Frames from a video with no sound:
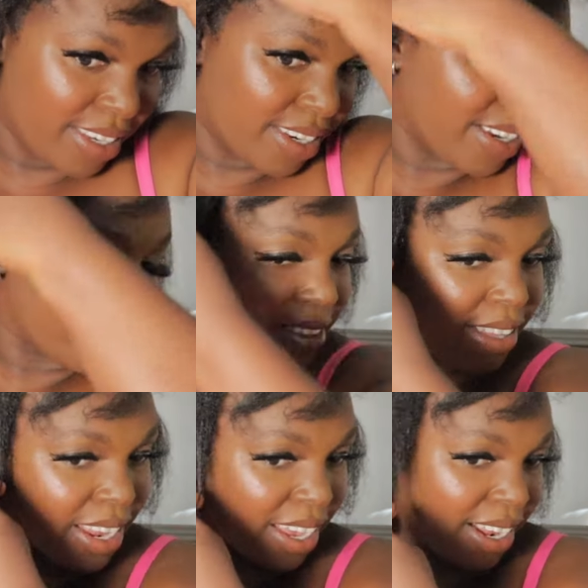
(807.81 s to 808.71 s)

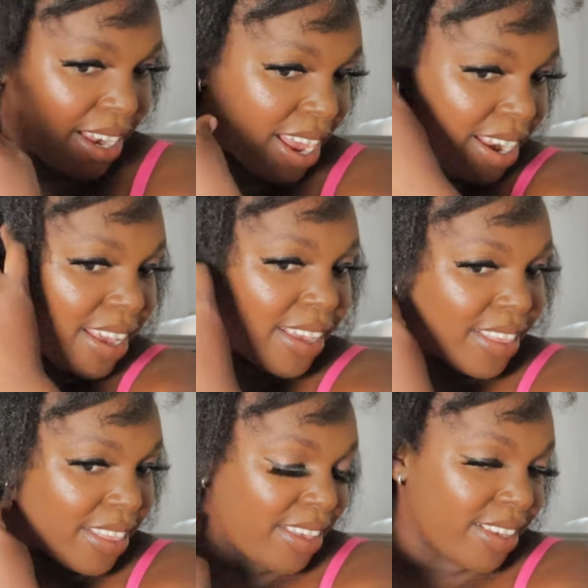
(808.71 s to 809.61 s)
just like lie like
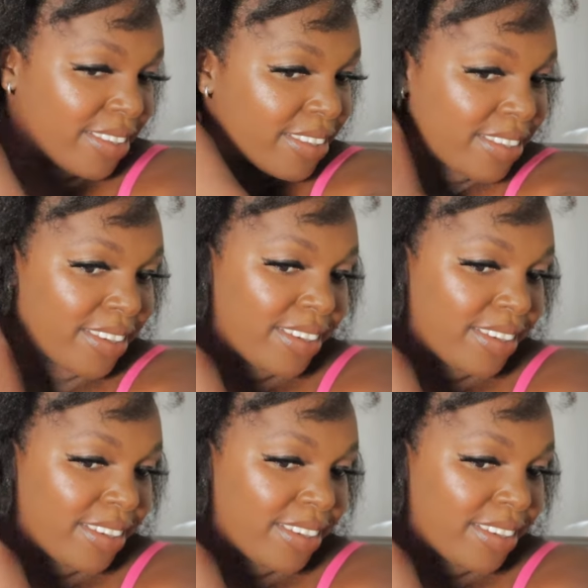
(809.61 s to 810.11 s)
this.